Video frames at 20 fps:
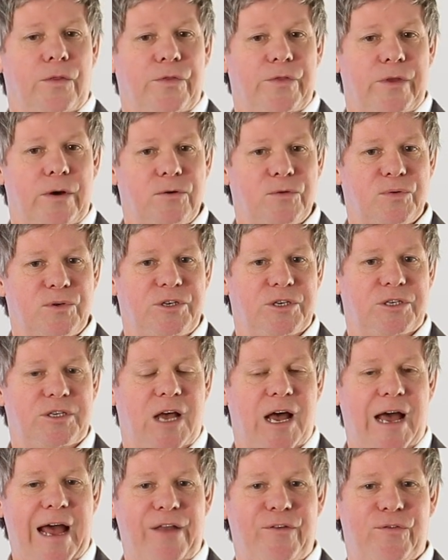Those were just
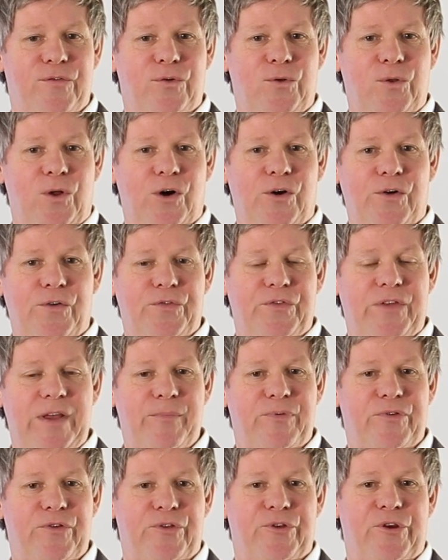a handful of
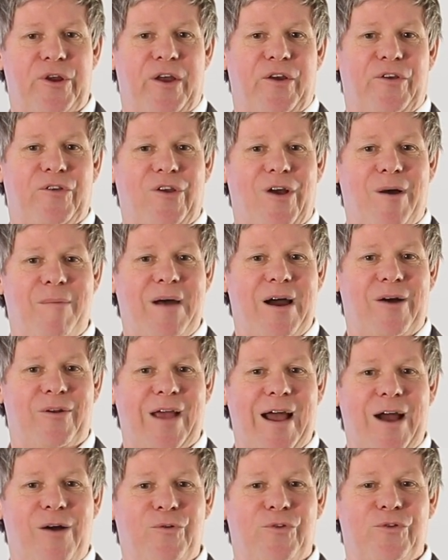tips and tricks about
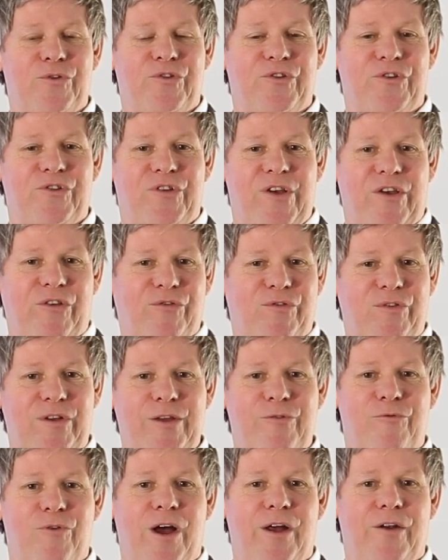how to
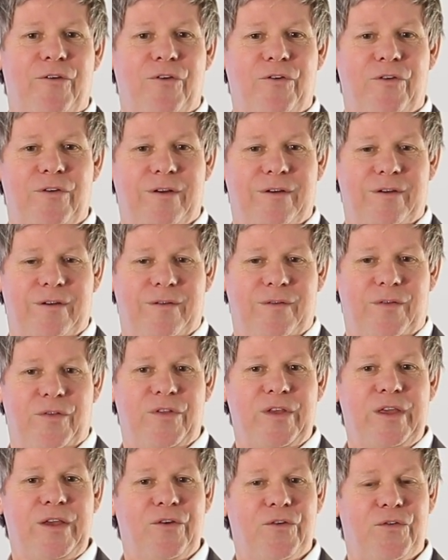successfully run
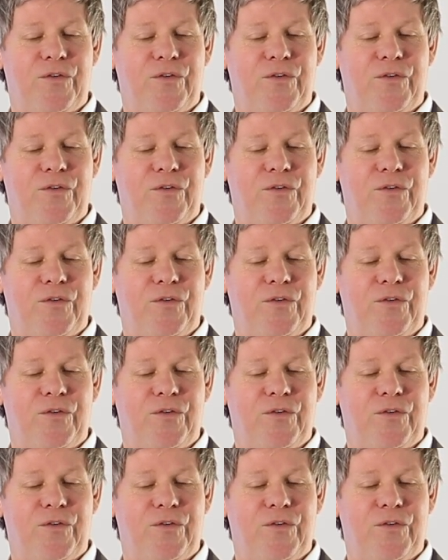the